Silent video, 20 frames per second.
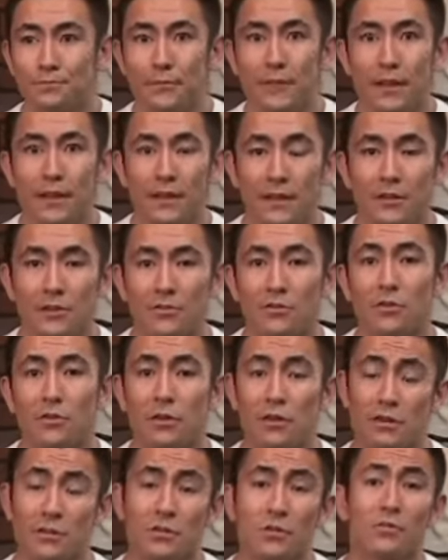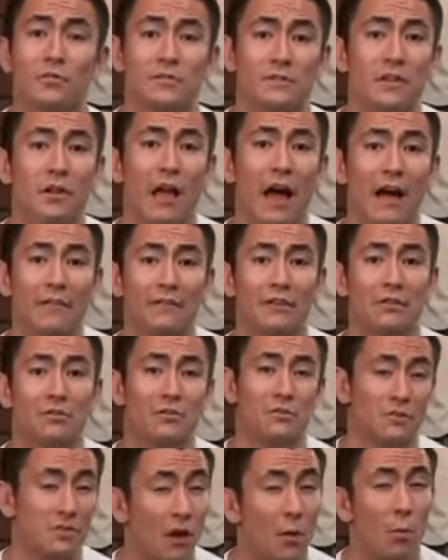you do still have to
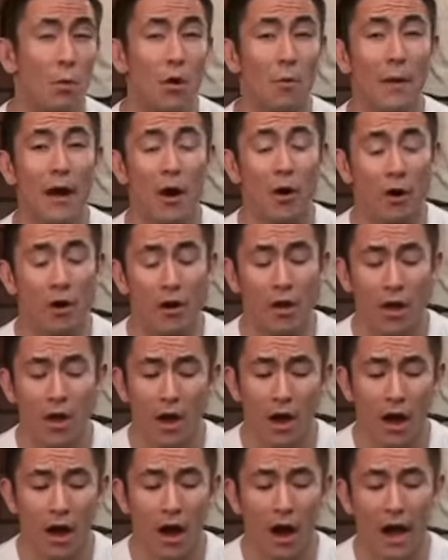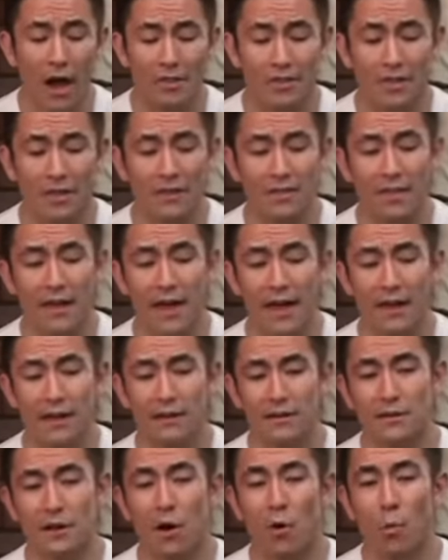use some willpower. I think
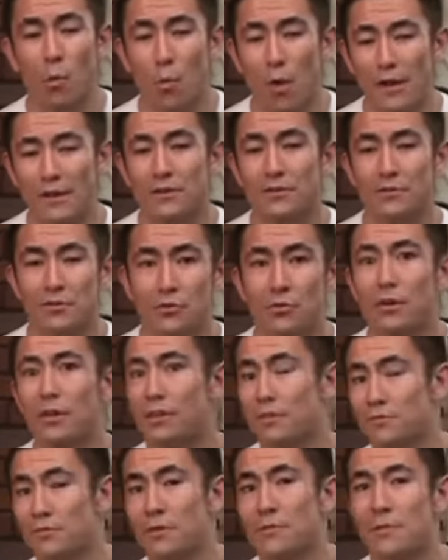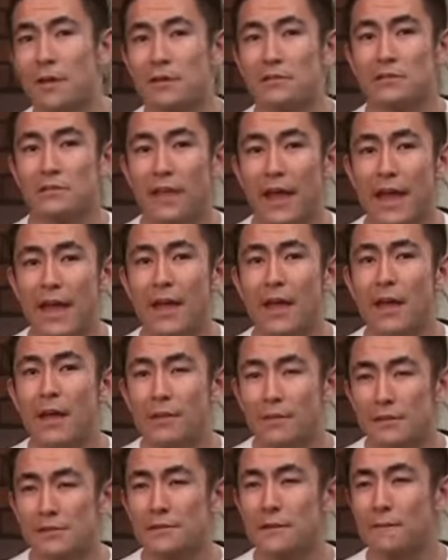that, you know, when you're doing 3 meals a day,
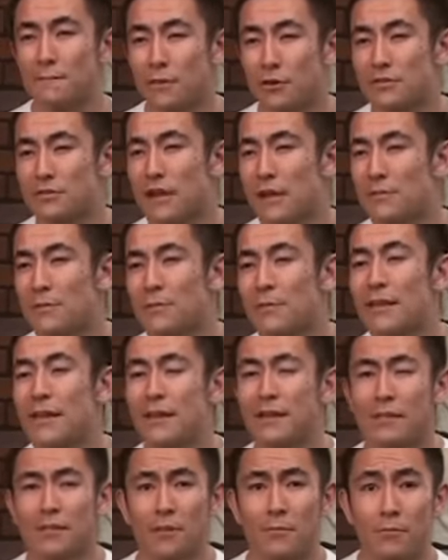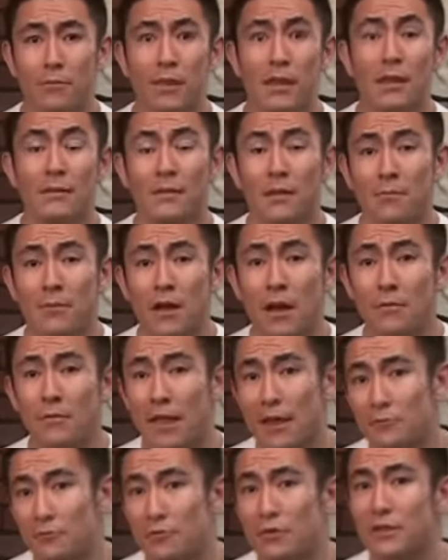this is the first time you begin to become
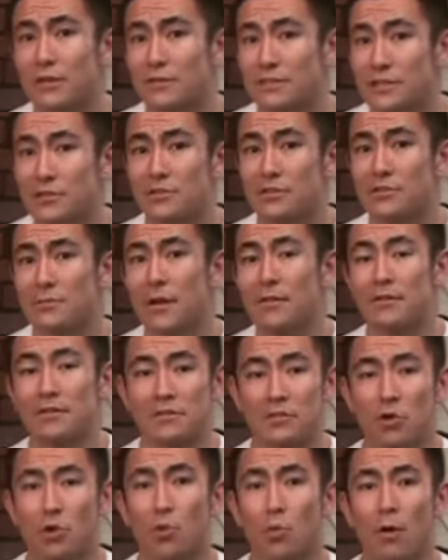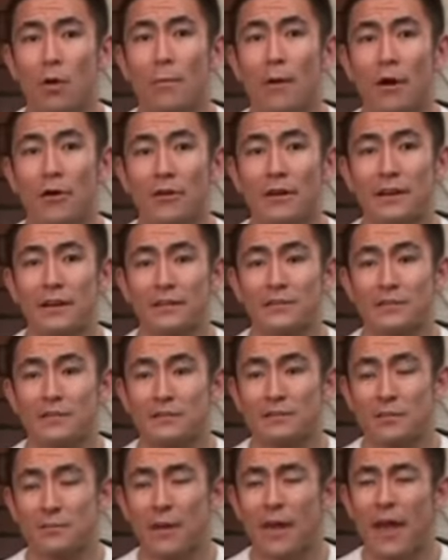like really serious about the zero willpower eating
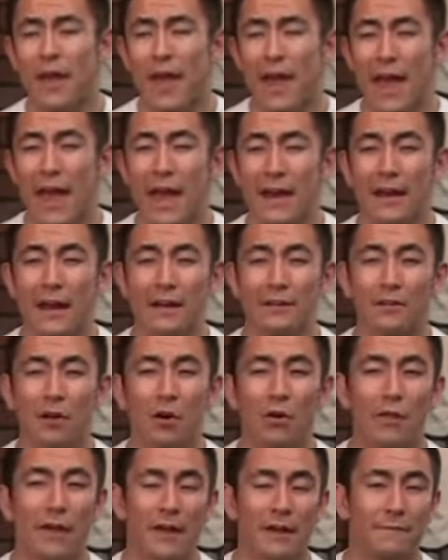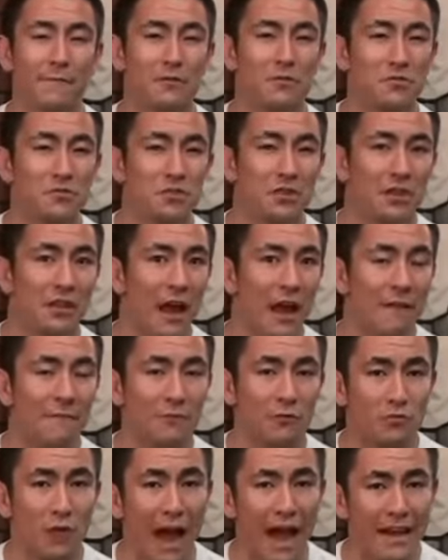system. And I know that if you're used to a lot
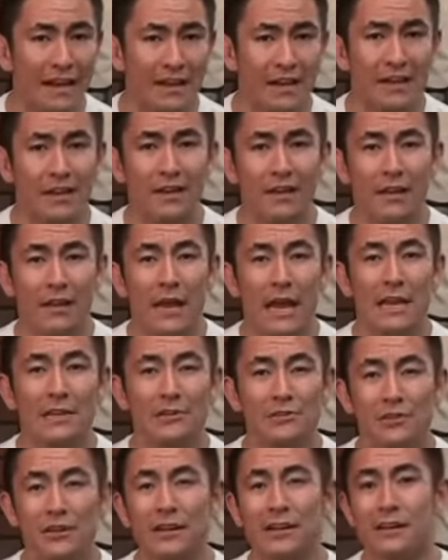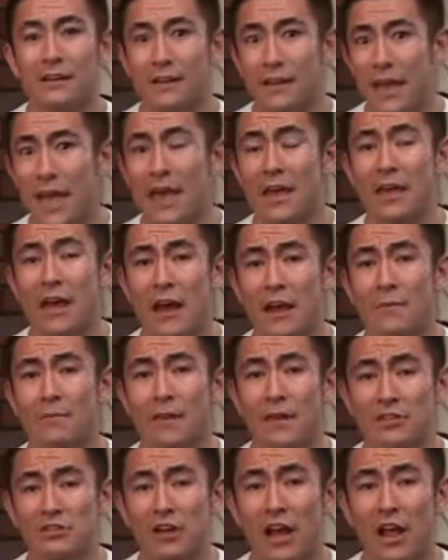of variety in your eating, it can kind of
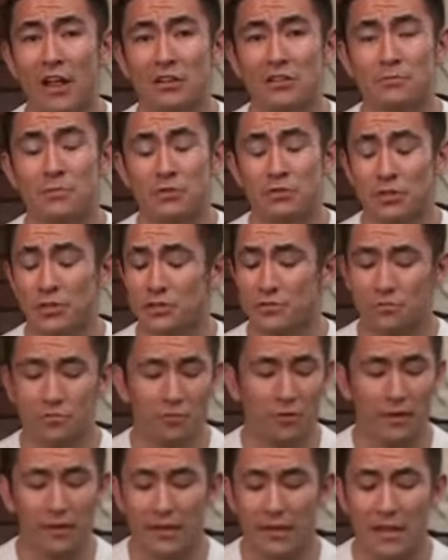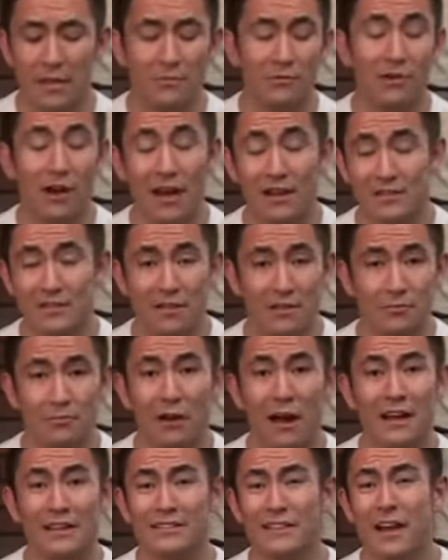be a challenge. But just really keep your eyes on the
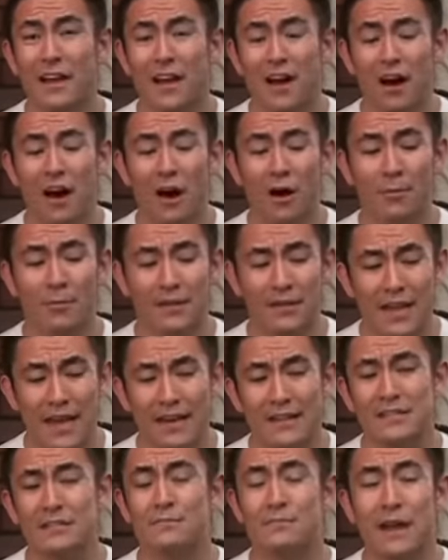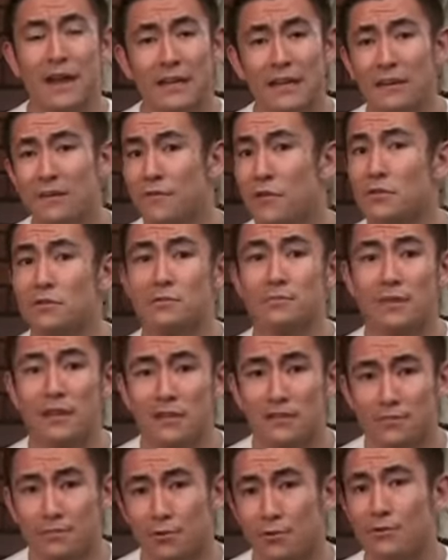prize. Get as many of those
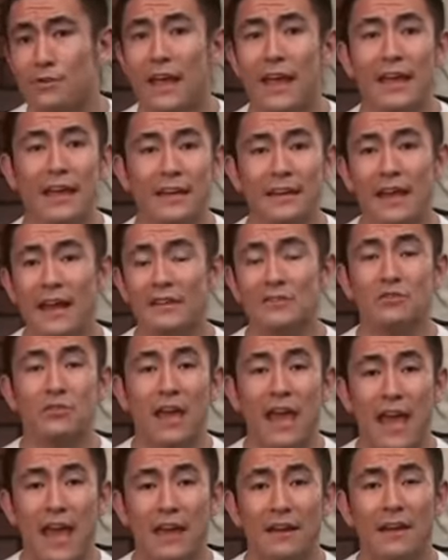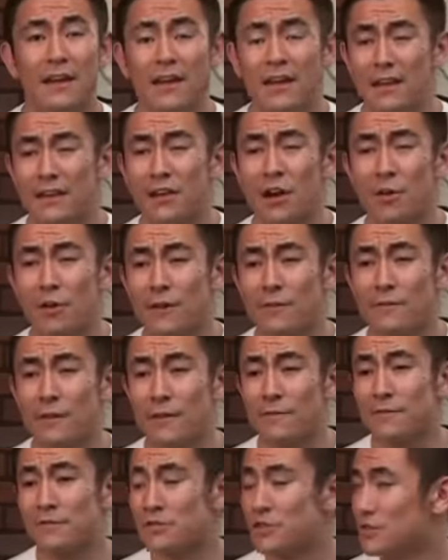meals per day in as you can. You know, even
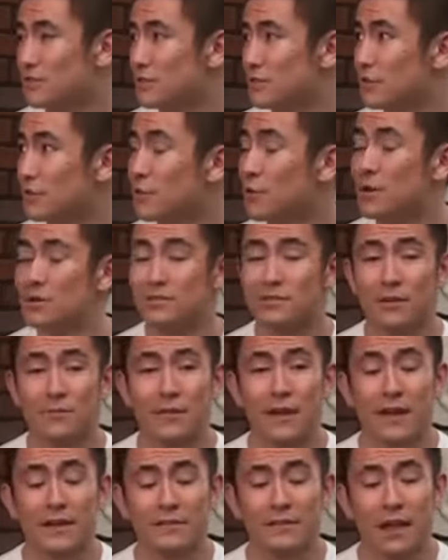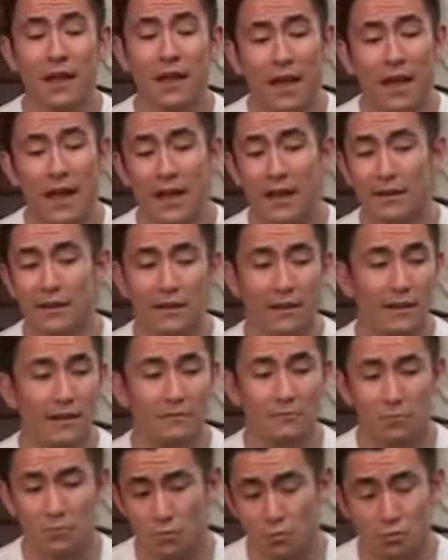if it's just 2 on some days. And
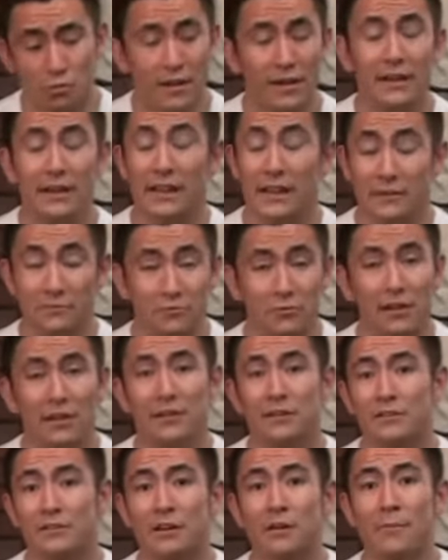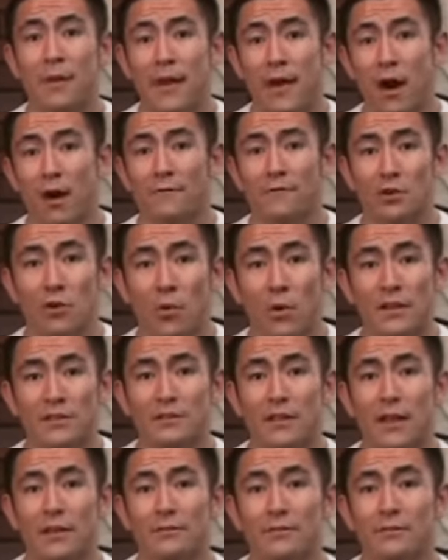it really, really is going to pay off in your
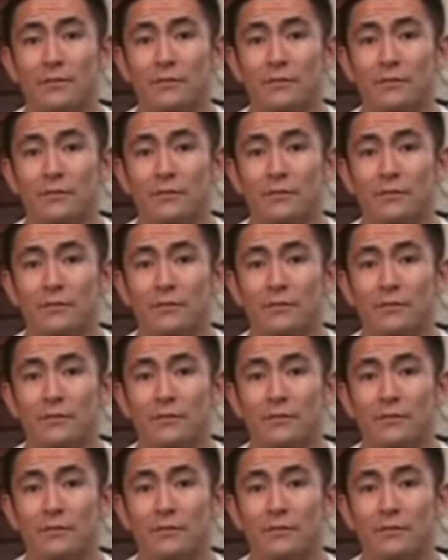waistline.